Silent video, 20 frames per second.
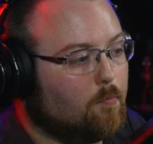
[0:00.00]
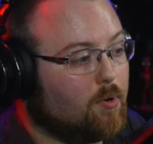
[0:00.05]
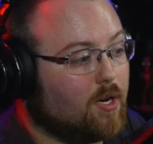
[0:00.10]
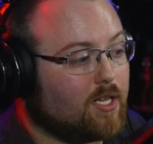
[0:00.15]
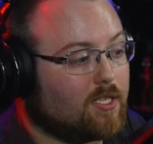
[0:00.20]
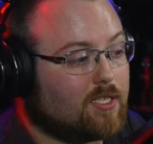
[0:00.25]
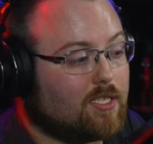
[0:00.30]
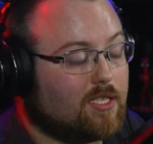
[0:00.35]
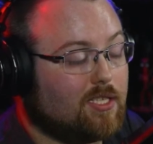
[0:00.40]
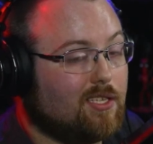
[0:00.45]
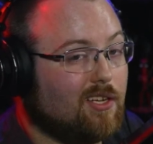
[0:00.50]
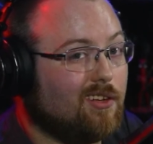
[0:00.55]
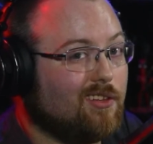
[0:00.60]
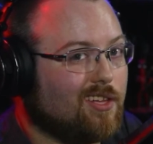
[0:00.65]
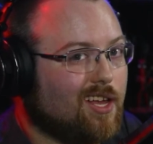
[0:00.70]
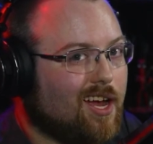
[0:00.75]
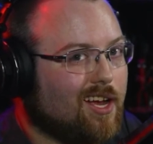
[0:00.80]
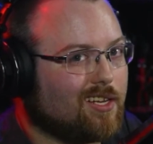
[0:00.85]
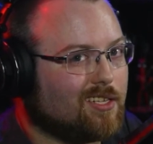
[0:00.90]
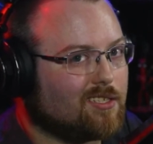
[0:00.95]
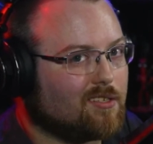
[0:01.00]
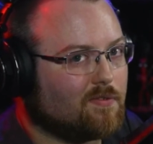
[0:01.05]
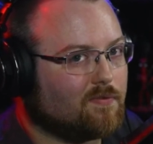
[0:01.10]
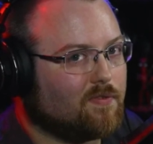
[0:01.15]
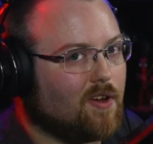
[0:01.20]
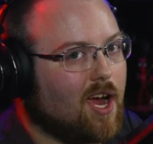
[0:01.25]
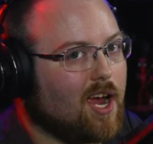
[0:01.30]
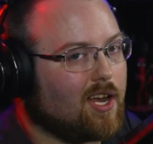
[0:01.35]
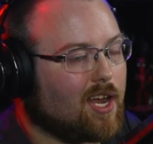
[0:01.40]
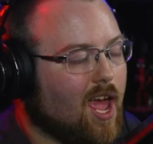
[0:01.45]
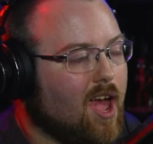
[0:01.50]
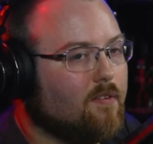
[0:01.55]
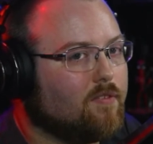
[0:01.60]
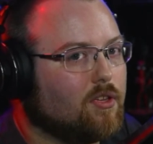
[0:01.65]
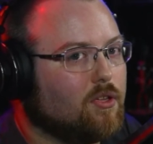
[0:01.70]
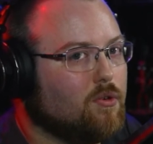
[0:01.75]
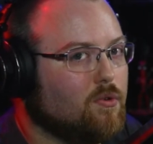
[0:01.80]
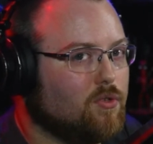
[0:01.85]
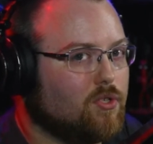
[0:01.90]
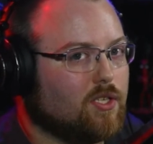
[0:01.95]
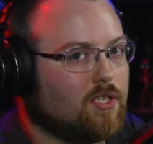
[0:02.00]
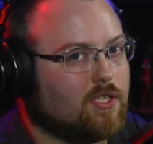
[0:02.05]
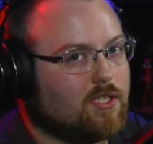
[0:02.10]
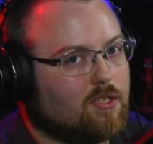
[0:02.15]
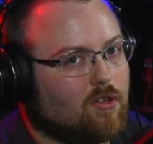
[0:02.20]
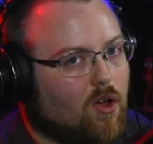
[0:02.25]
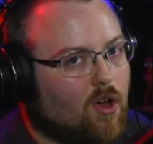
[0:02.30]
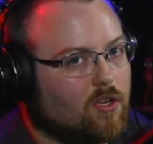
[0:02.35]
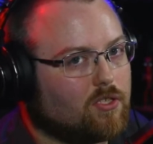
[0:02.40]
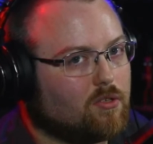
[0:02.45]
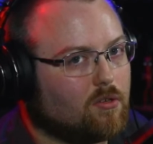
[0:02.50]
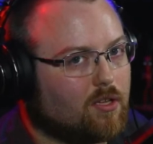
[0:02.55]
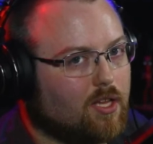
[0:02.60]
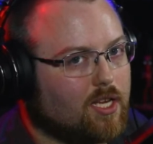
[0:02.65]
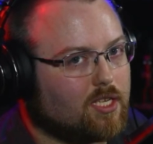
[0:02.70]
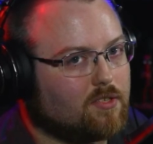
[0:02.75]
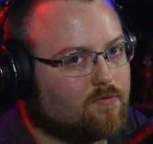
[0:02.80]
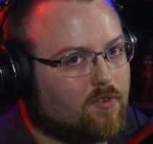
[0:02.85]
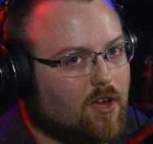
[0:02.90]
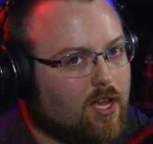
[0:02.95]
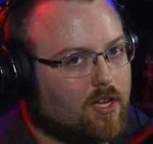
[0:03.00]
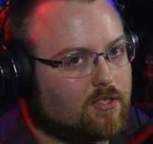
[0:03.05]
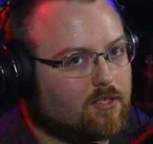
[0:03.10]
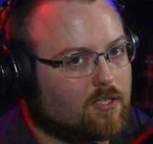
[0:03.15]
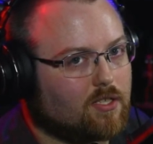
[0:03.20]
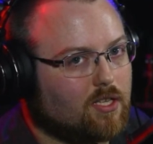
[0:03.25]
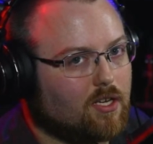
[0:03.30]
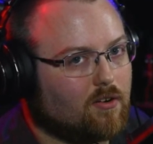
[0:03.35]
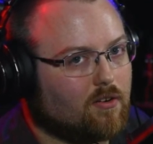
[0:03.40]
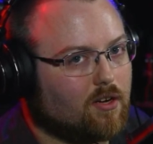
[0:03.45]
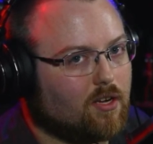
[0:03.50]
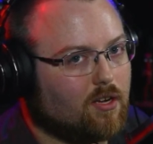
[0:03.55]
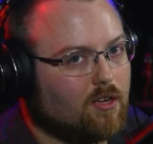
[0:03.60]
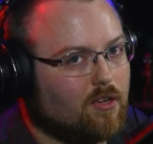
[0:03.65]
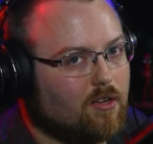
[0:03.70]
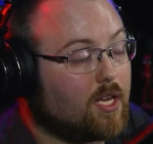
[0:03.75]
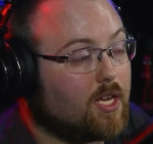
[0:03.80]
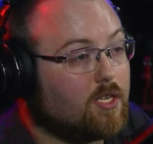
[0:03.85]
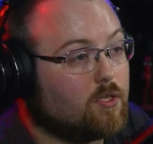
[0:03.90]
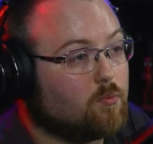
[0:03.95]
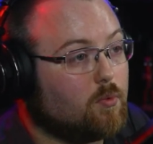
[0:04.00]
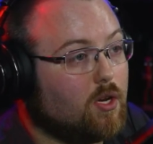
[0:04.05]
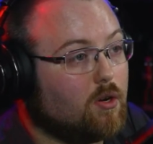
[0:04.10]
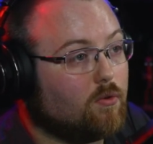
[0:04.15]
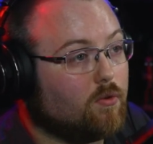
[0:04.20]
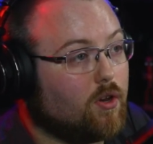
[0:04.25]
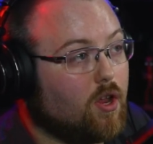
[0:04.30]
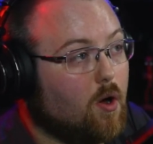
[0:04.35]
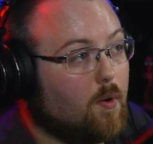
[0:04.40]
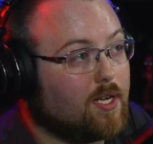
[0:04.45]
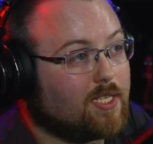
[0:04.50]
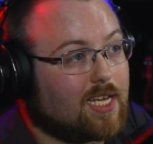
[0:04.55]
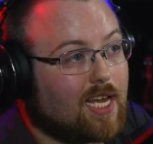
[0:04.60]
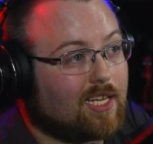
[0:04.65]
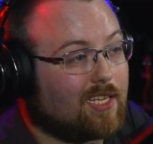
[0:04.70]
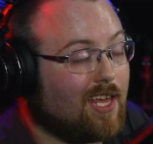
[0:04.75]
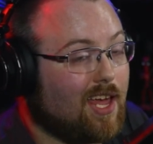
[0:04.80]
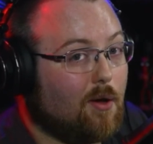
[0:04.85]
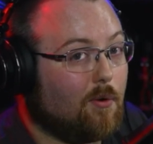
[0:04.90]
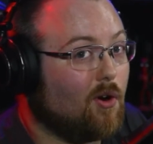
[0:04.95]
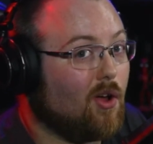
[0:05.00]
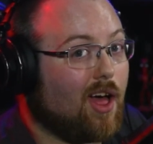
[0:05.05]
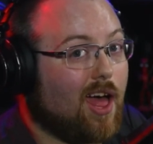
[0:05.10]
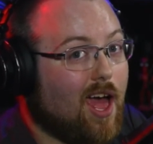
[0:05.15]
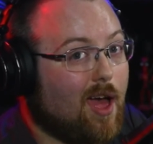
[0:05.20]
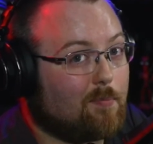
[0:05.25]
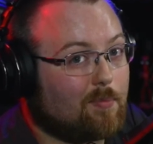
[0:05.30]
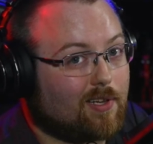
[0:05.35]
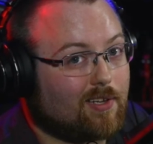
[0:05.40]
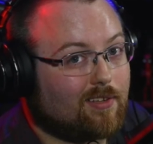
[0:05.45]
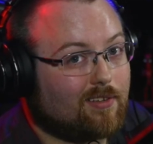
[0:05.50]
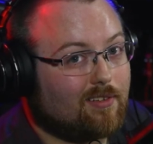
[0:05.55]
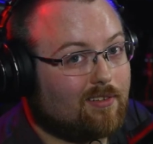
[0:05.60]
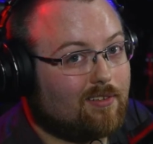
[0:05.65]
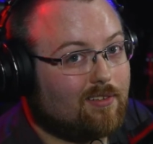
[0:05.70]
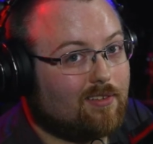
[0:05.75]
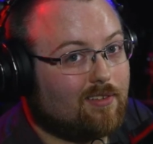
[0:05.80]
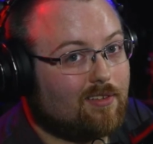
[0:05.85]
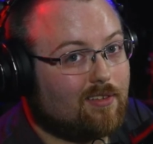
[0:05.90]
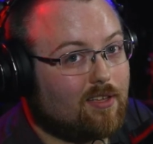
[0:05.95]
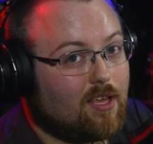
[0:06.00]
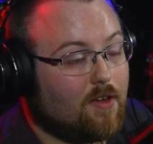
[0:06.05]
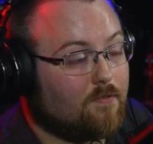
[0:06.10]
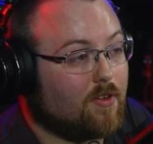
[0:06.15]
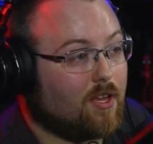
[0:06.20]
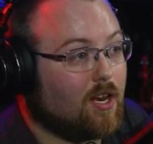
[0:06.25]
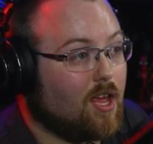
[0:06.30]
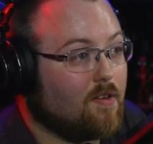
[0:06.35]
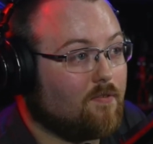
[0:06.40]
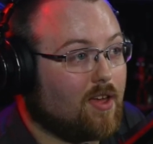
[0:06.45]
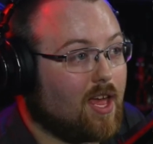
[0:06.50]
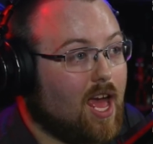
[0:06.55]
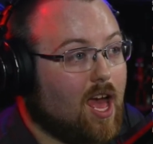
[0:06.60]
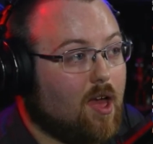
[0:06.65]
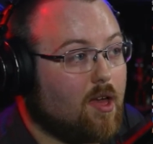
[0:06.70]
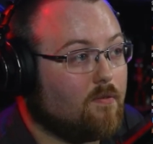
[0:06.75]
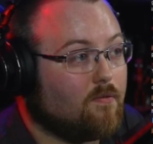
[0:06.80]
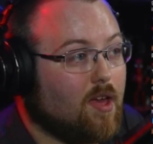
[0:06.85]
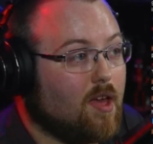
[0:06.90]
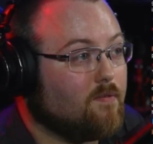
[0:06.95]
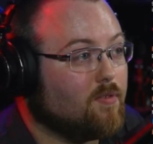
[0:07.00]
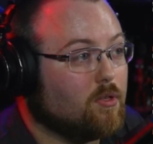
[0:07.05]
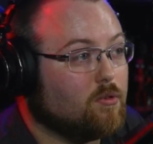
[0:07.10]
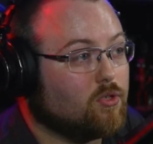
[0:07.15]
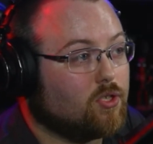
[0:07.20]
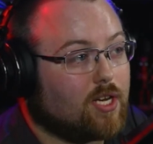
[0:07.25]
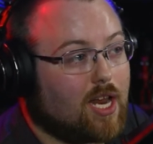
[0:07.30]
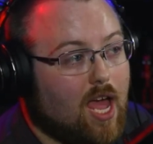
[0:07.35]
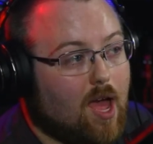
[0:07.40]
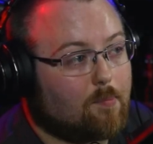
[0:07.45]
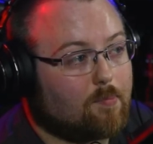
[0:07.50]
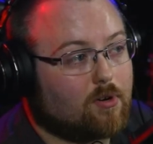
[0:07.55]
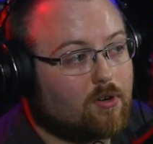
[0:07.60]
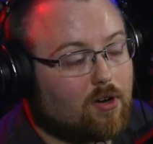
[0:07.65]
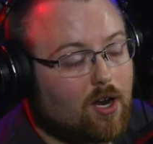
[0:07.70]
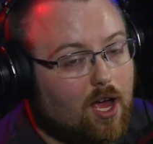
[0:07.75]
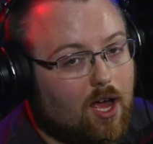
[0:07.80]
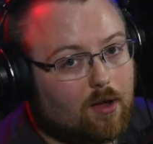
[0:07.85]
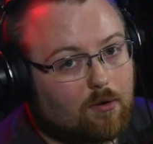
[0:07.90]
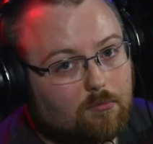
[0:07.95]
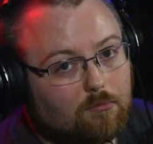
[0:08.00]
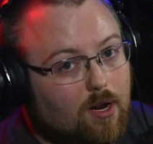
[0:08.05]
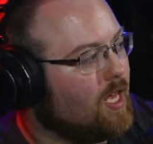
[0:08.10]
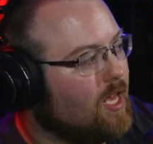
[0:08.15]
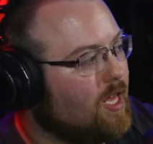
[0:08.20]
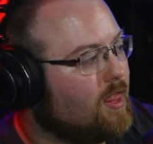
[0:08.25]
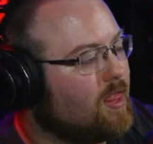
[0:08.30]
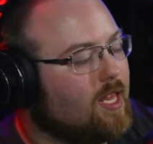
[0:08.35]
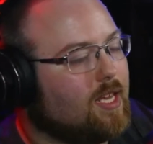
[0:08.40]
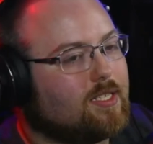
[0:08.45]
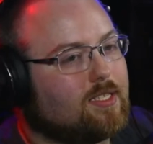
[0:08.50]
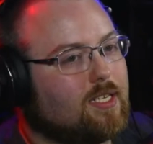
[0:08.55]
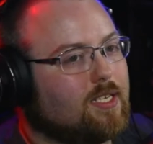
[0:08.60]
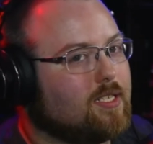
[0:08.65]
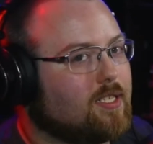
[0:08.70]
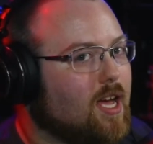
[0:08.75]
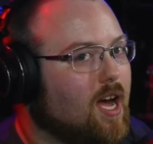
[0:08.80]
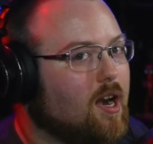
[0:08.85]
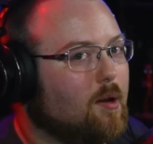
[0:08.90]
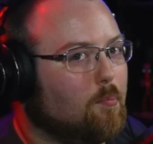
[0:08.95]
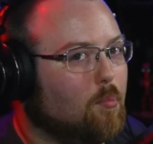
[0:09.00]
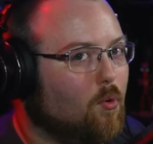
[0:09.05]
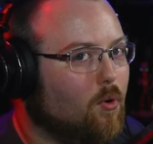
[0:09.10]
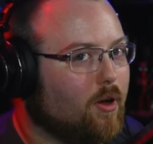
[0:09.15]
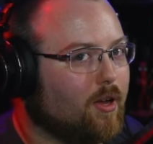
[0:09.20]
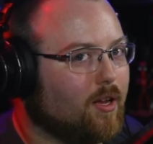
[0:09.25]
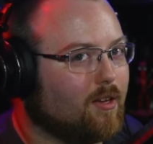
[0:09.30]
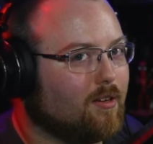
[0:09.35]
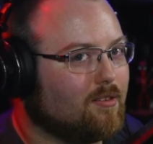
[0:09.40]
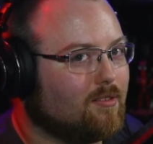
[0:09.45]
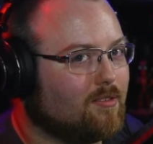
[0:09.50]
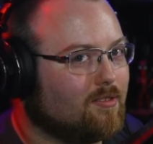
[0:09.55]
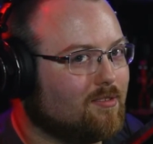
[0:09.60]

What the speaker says: but it's still not defined. Evolution is still also classified as a theory because we don't know exactly how it all happened. If evolution happened or not. He thinks he's got a point,